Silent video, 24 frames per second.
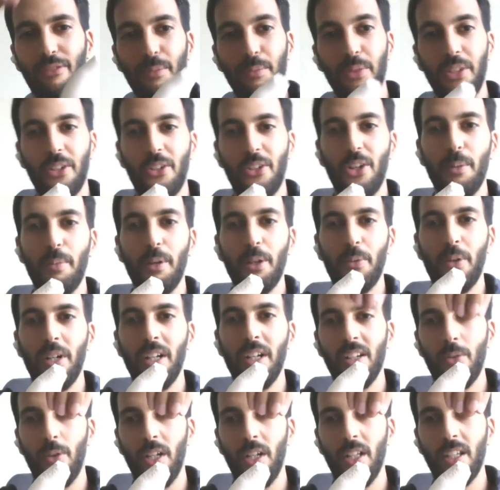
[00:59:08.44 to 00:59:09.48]
robot
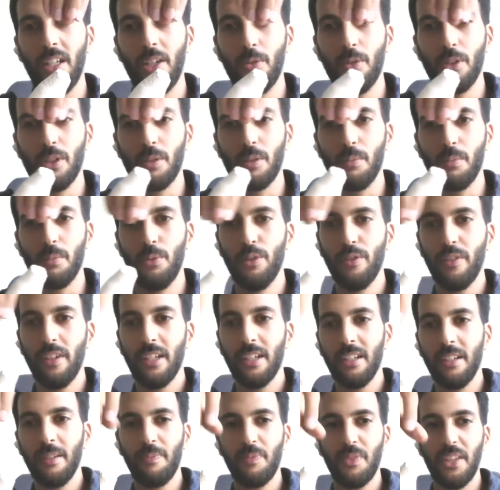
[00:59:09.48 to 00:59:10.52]
while he was
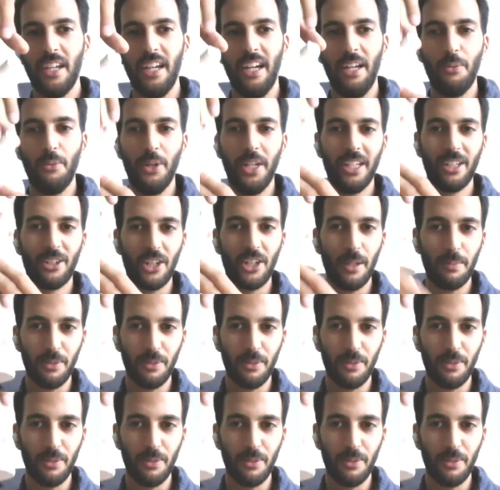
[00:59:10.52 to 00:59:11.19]
moving, and when it dropped on